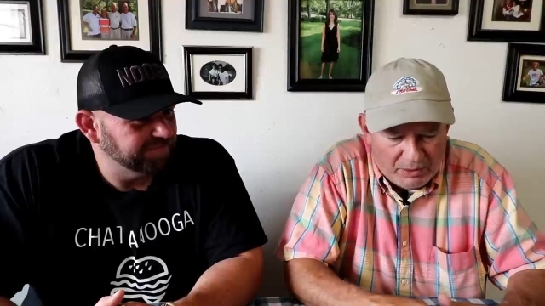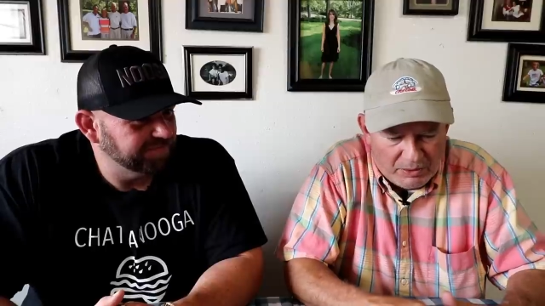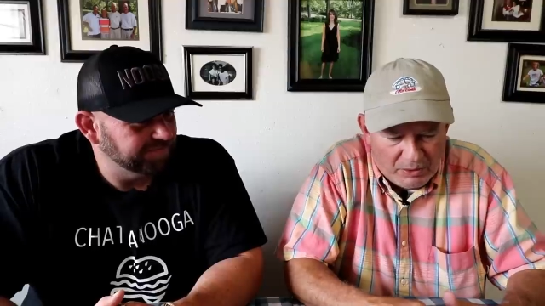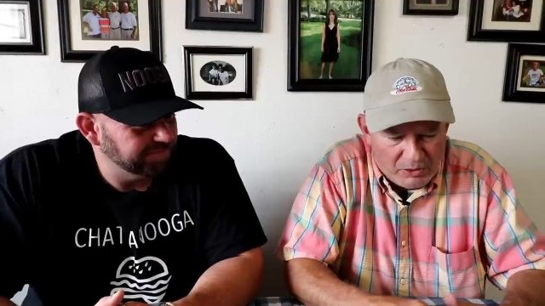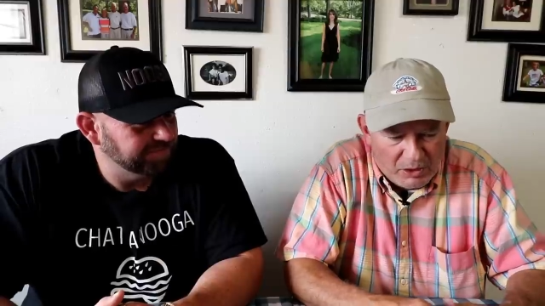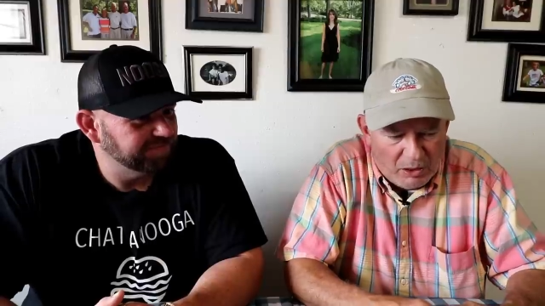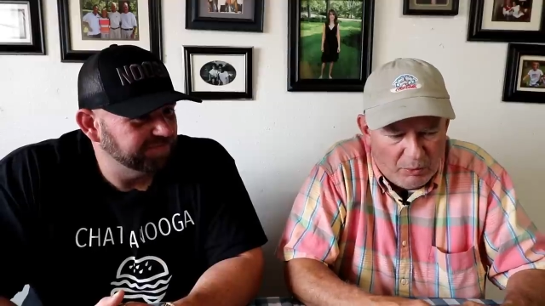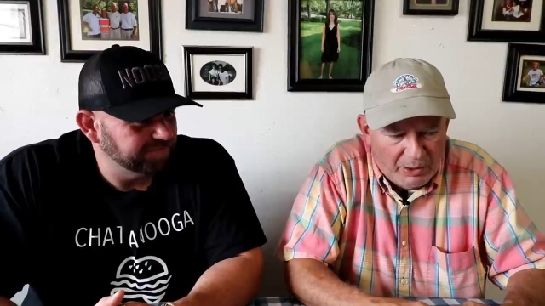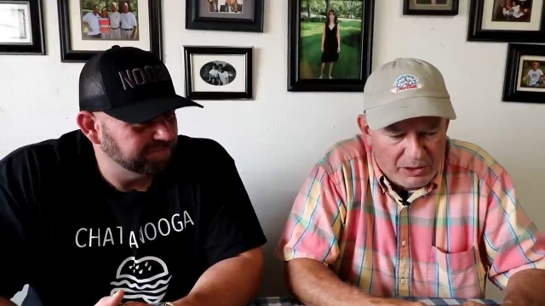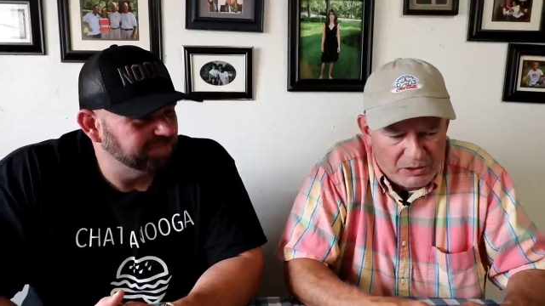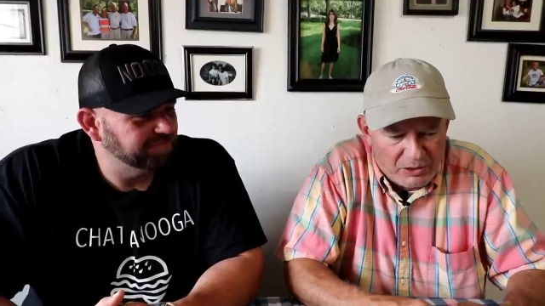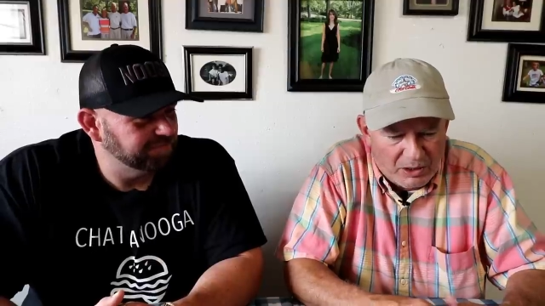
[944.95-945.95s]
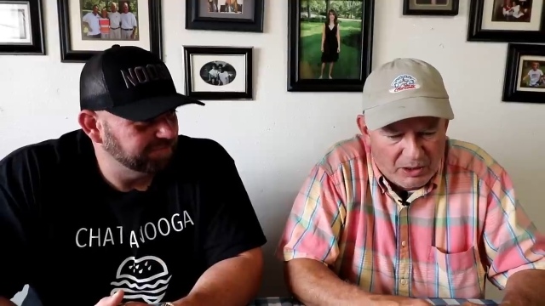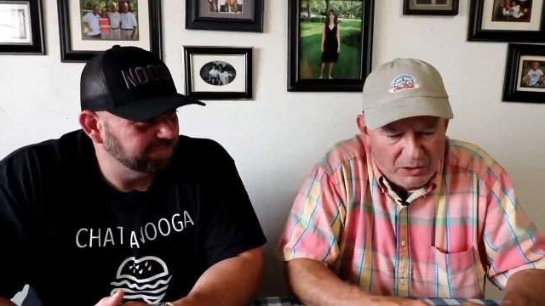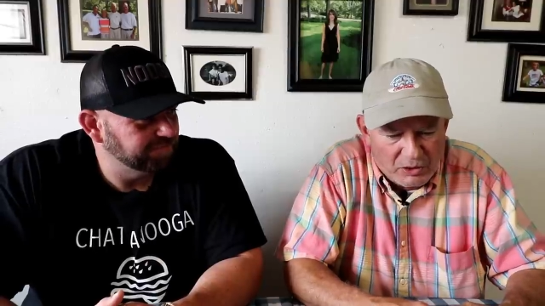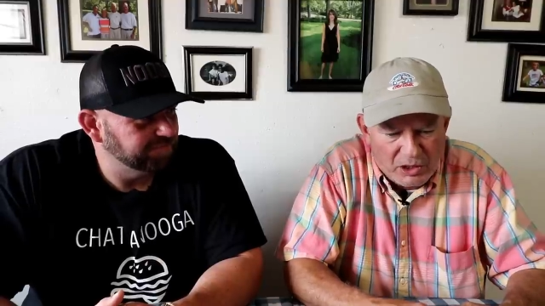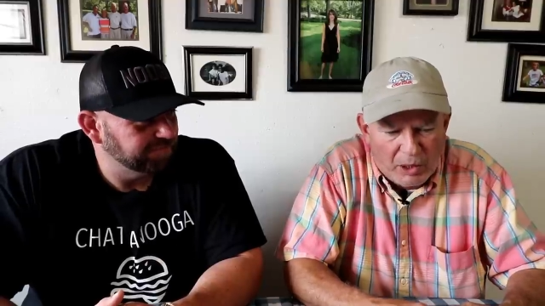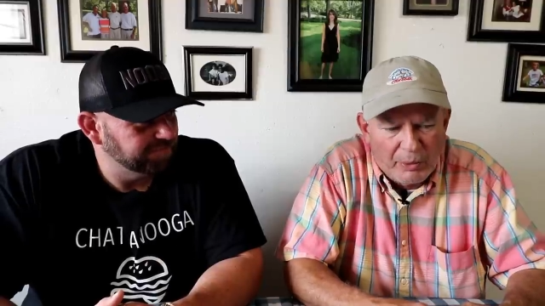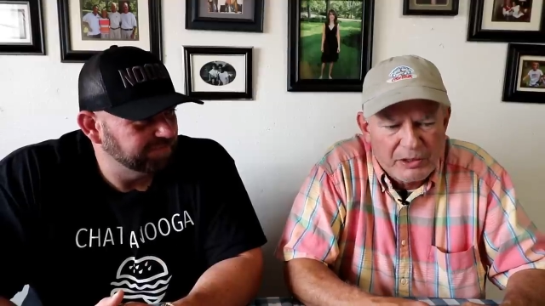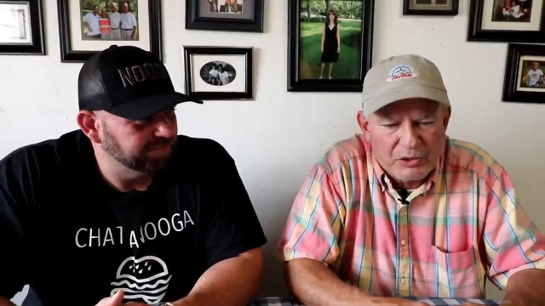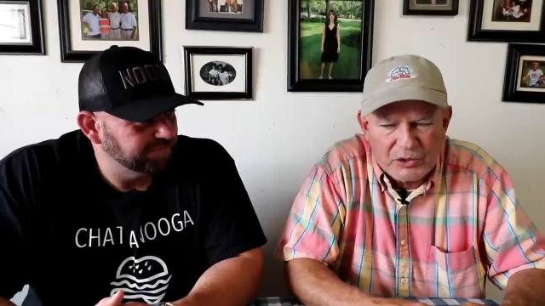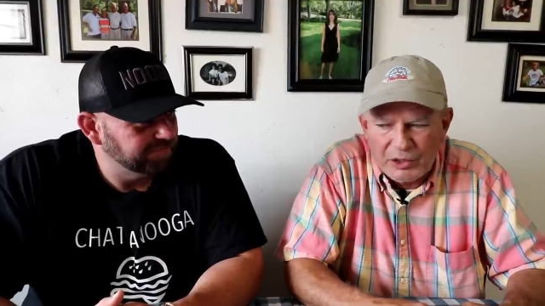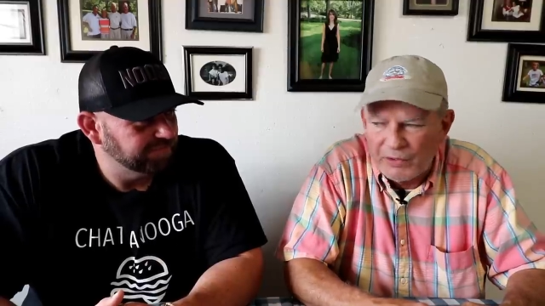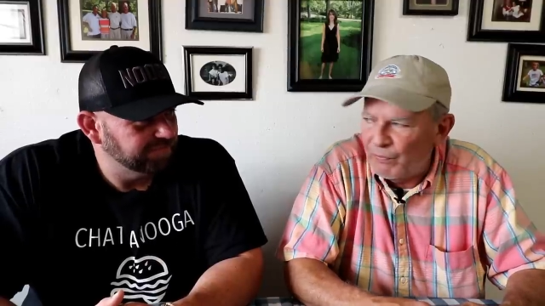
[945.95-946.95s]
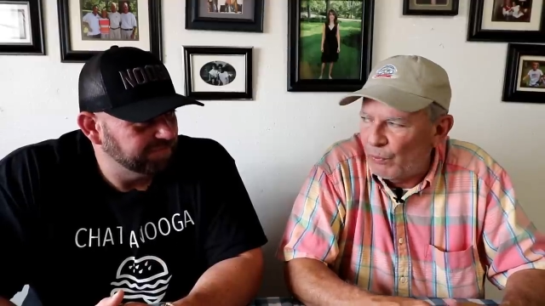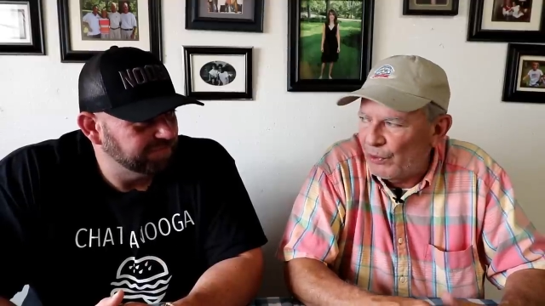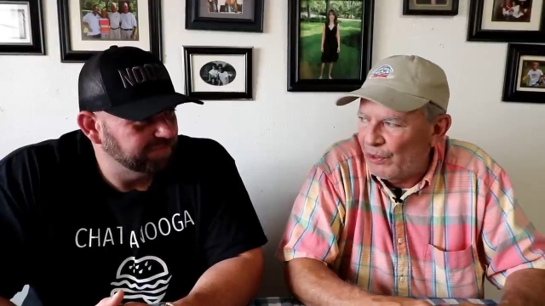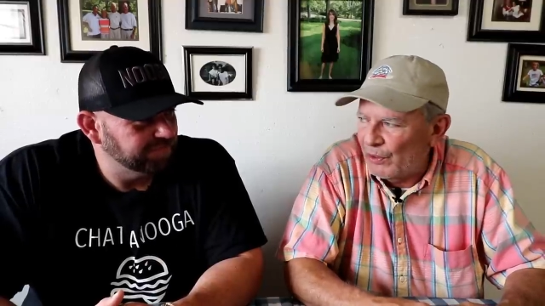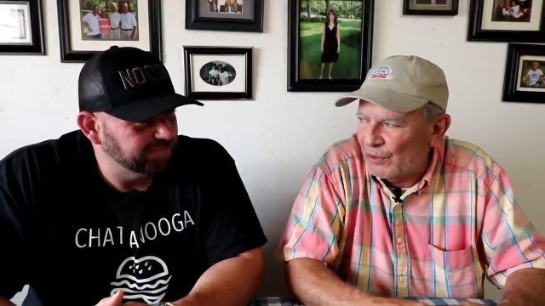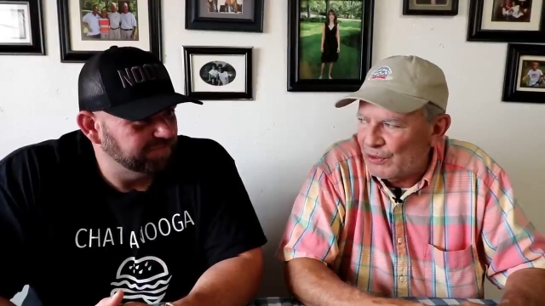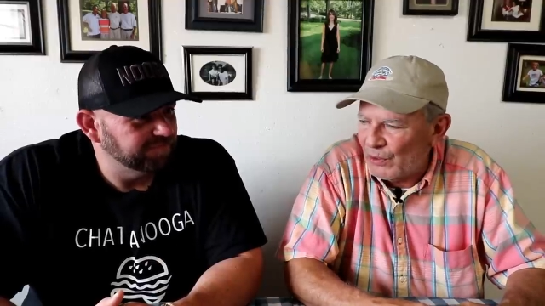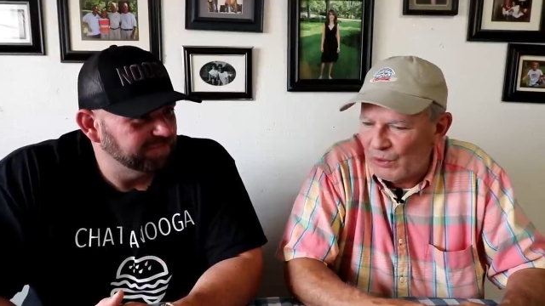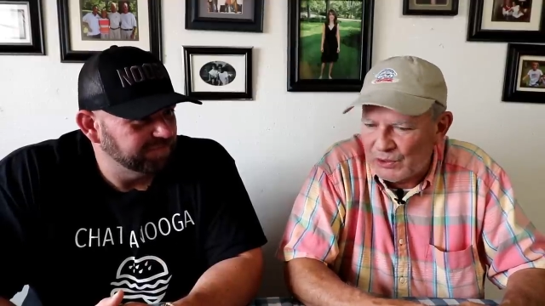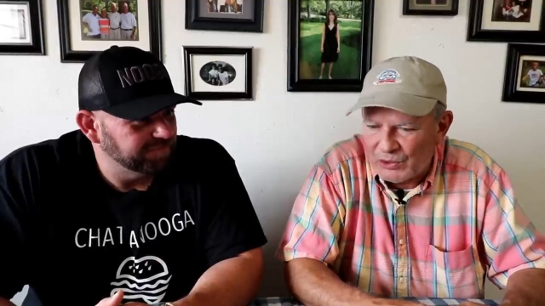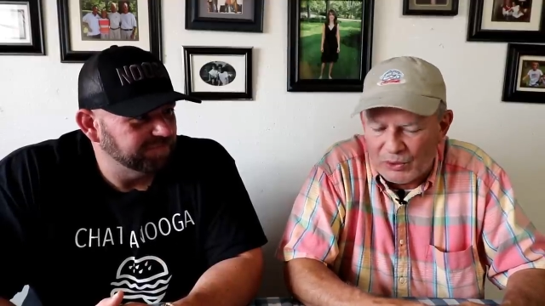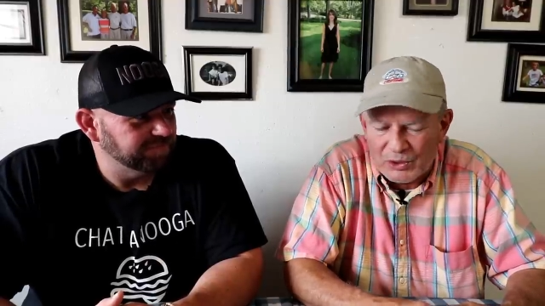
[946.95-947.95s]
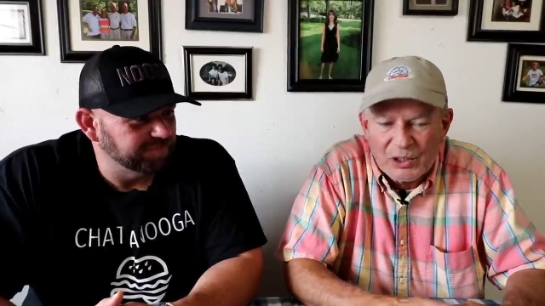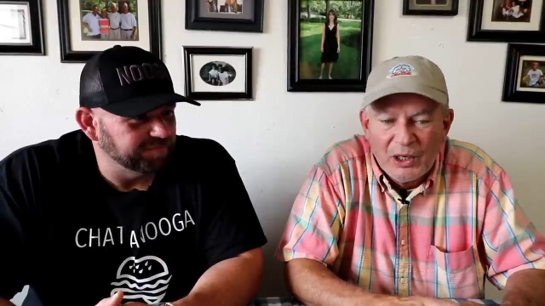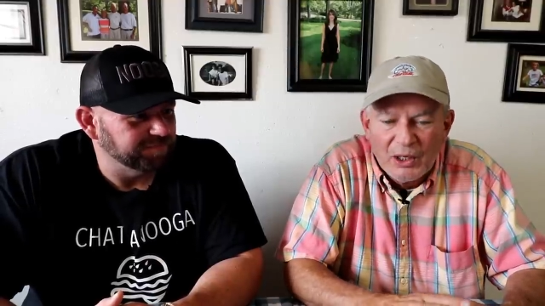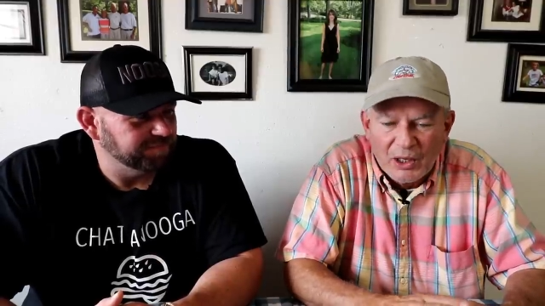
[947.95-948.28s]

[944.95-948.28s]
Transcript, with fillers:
Speaker 1: But there's always uh, there's always a seat for you here at Zarzour's.